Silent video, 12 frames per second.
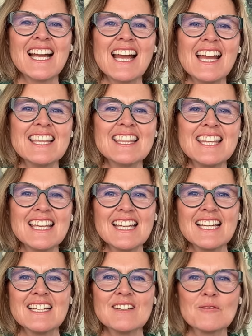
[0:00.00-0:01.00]
and
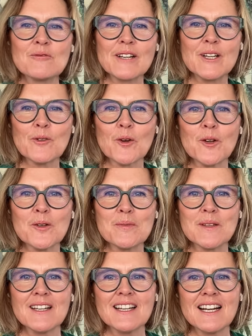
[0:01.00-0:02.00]
then regroup
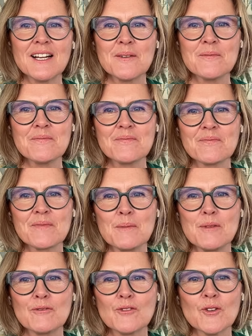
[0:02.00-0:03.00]

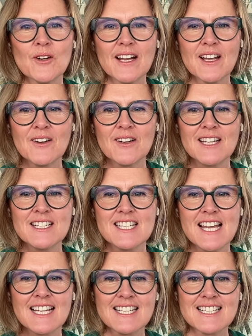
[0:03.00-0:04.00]
before I go and
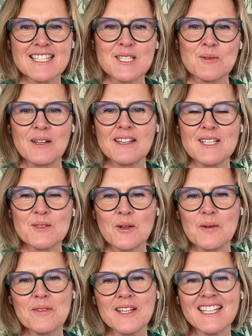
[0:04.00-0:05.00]
challenge this one. That's what
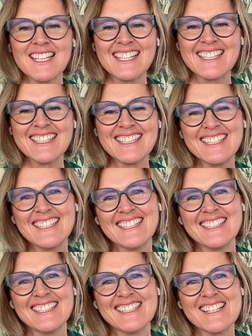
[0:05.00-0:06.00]
I'm thinking.
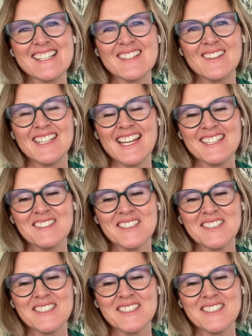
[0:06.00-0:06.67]
So yeah,